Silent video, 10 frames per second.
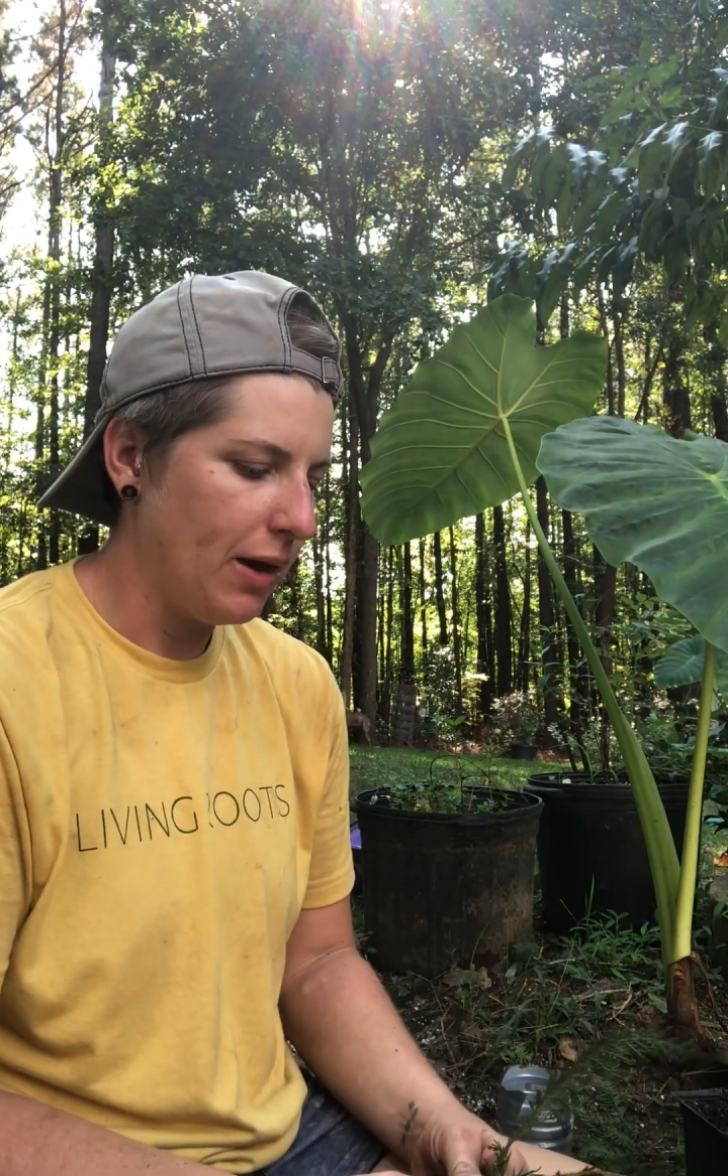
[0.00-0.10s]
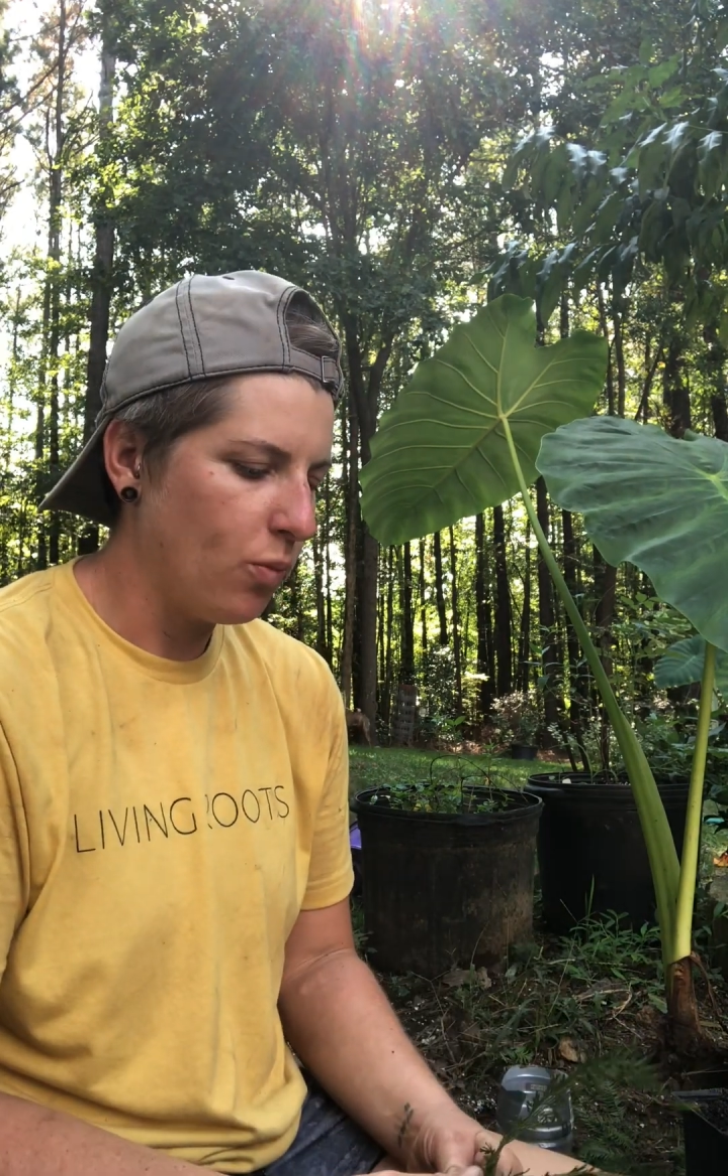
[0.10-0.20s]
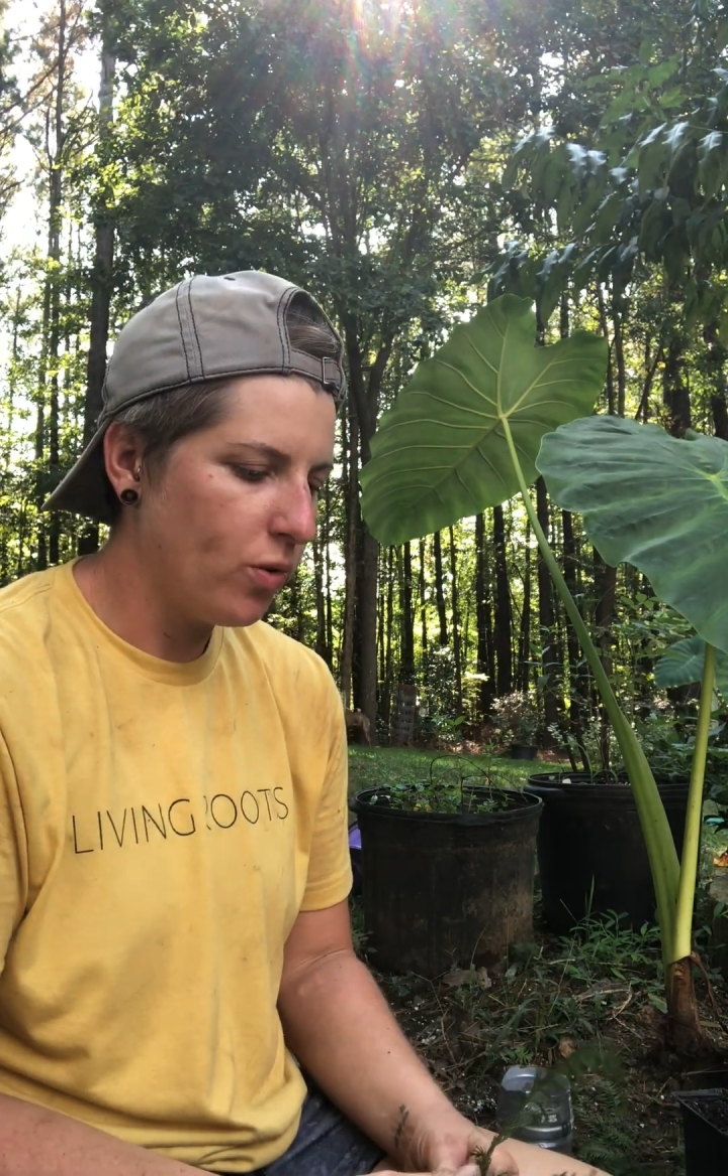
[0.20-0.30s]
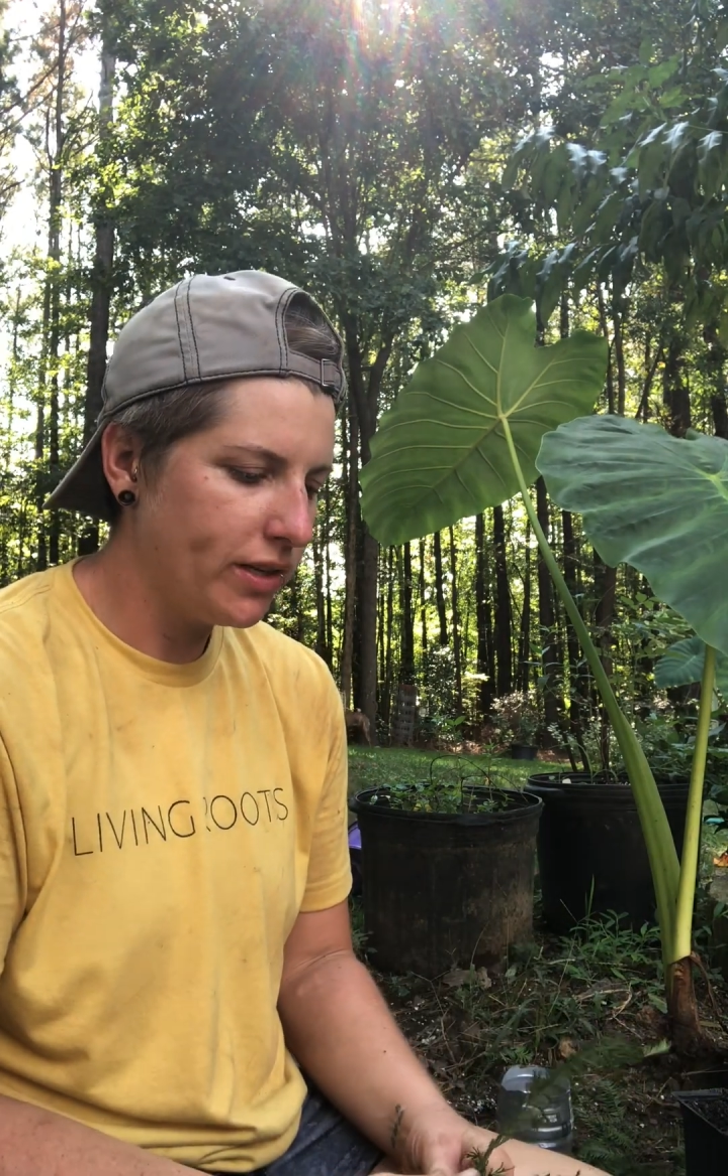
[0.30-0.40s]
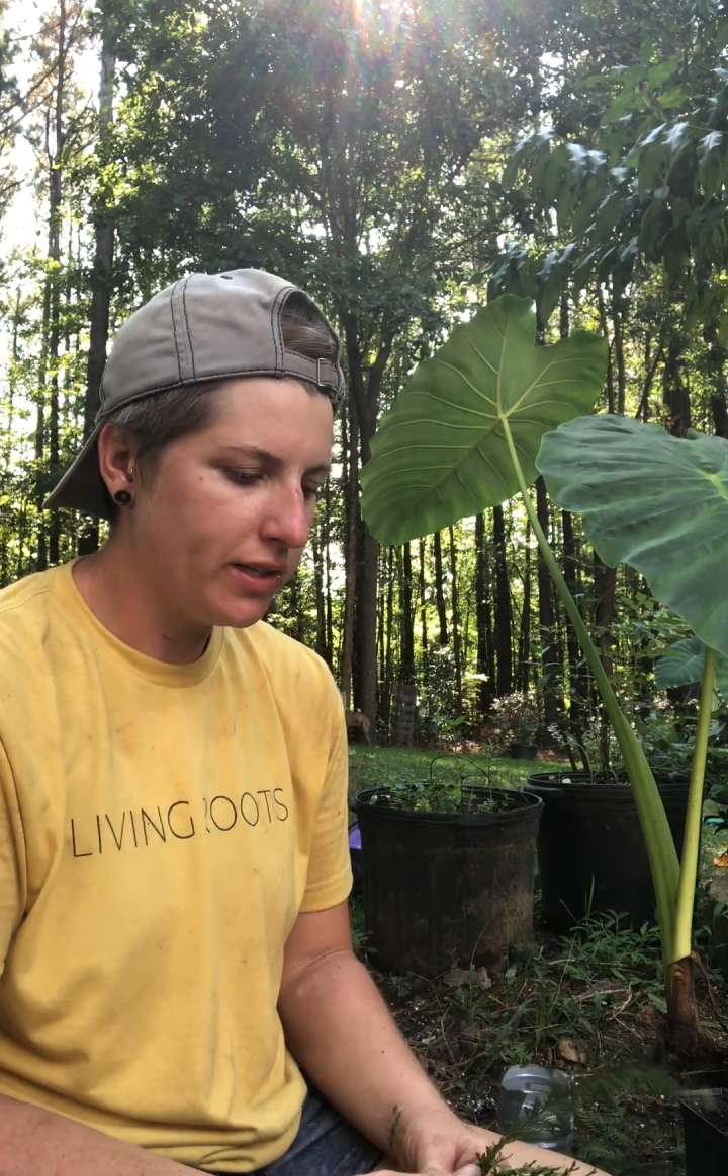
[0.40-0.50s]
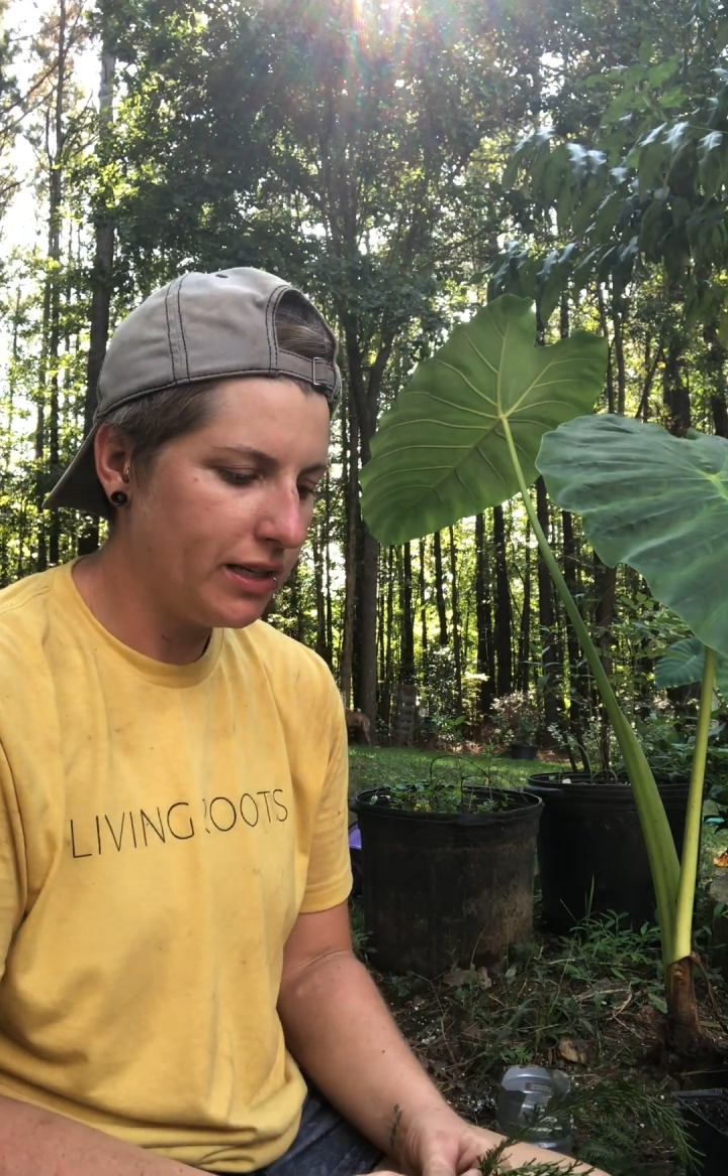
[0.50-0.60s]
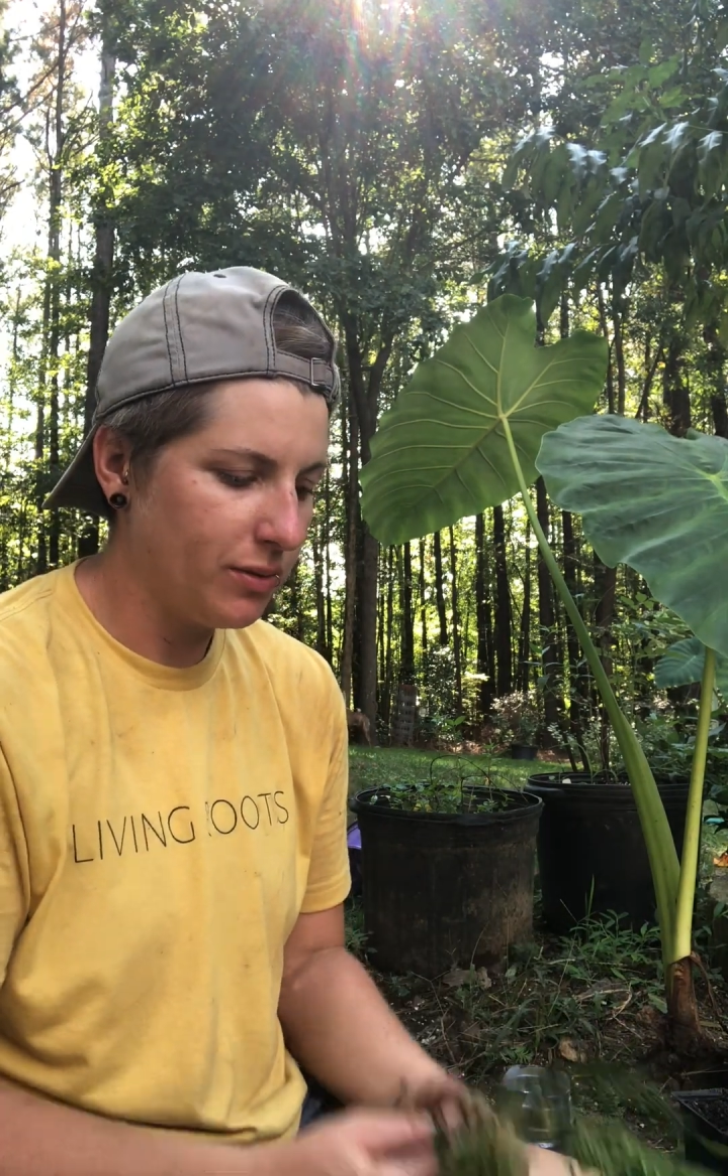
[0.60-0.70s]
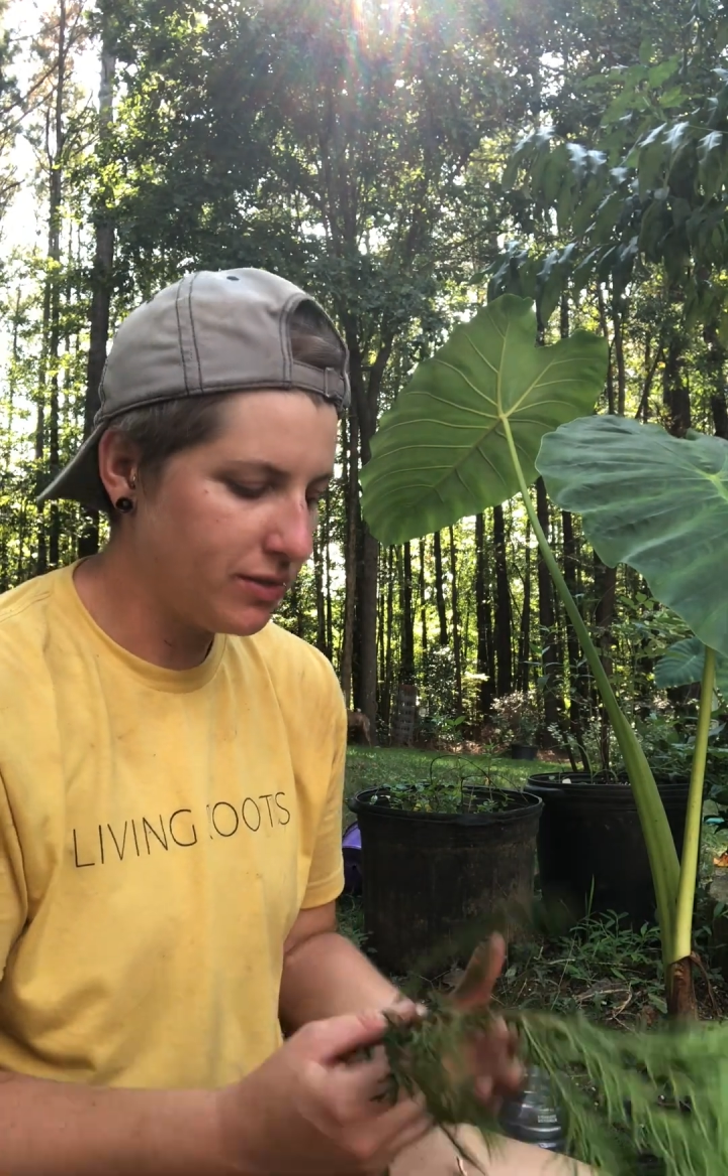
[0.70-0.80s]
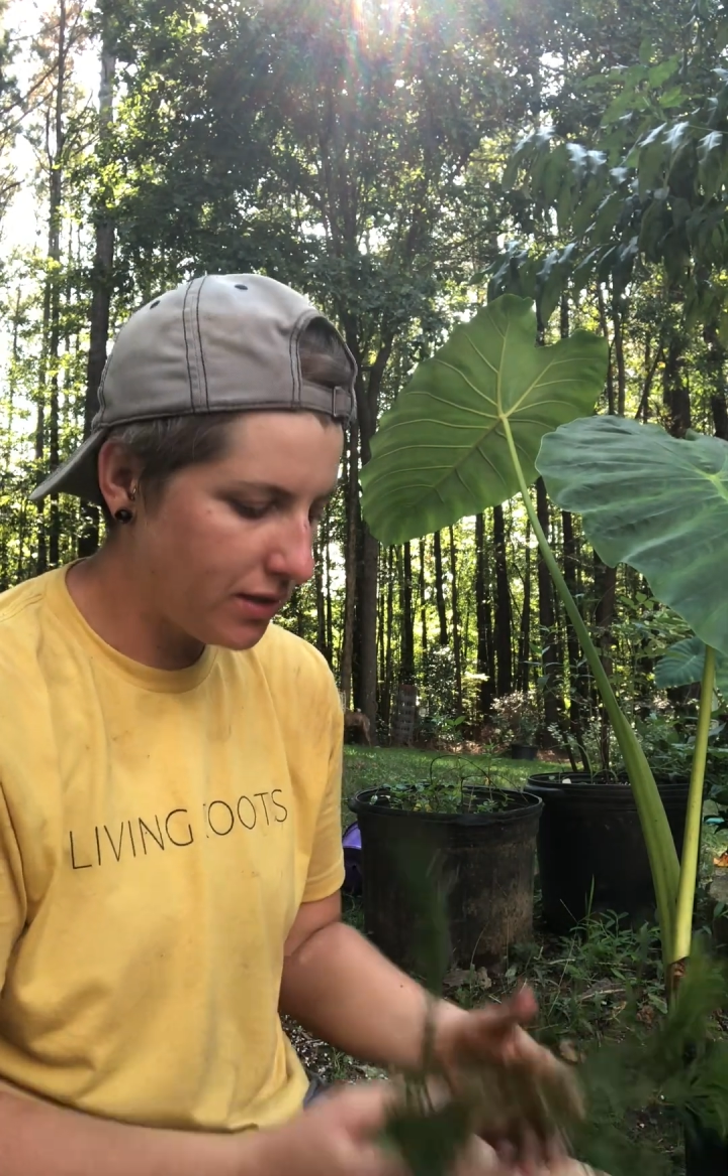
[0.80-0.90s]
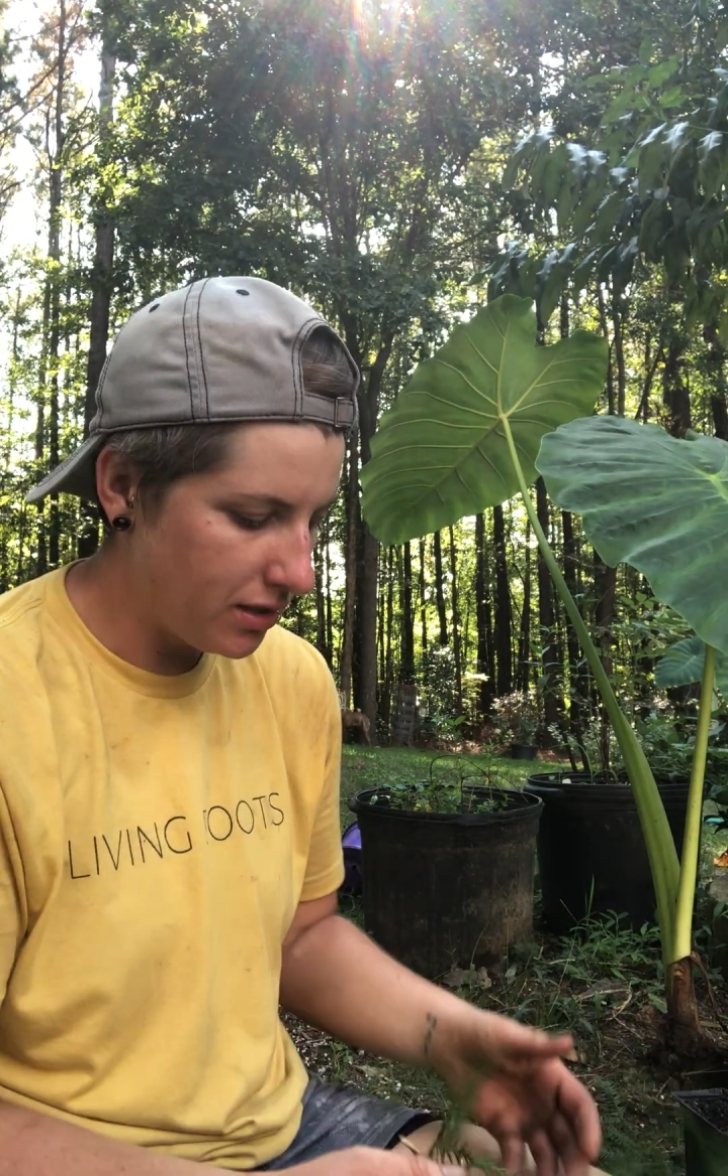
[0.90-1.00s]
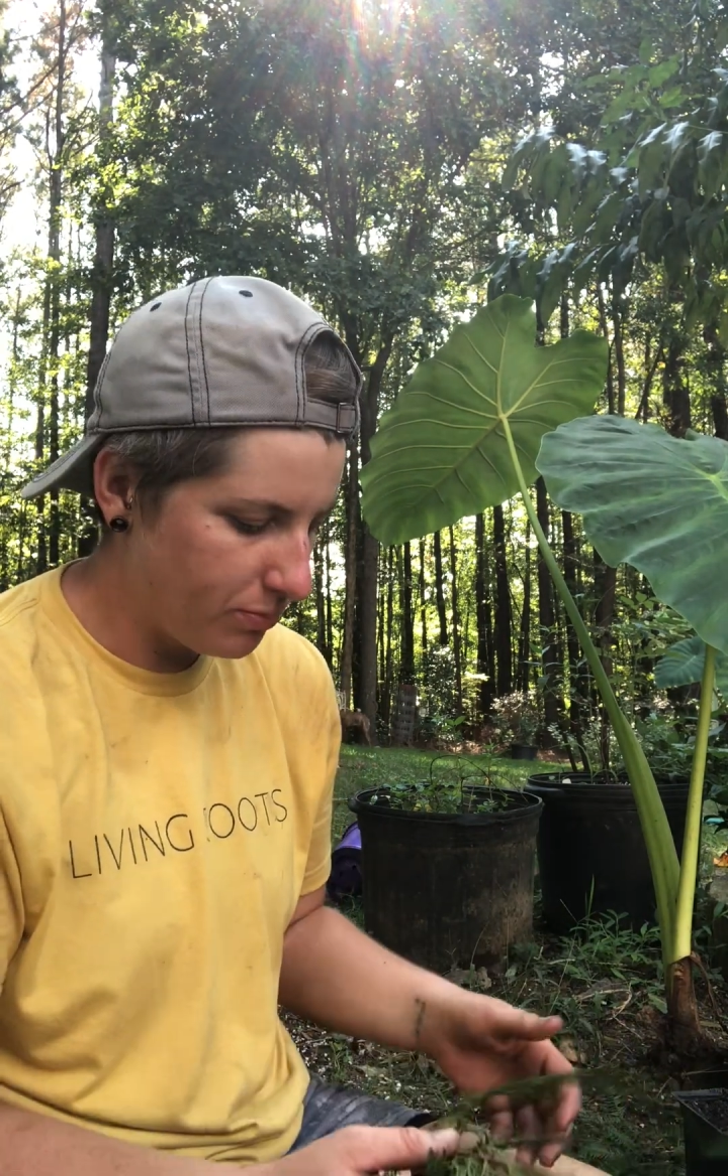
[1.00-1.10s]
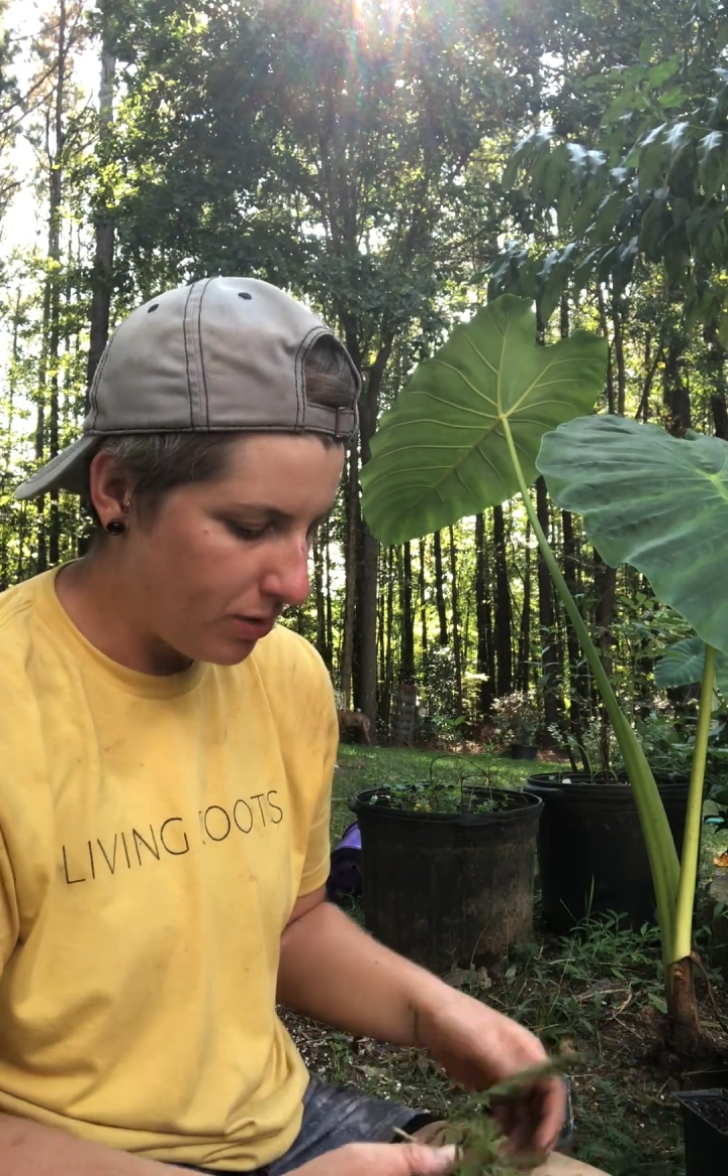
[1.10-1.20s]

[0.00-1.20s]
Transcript: I was gonna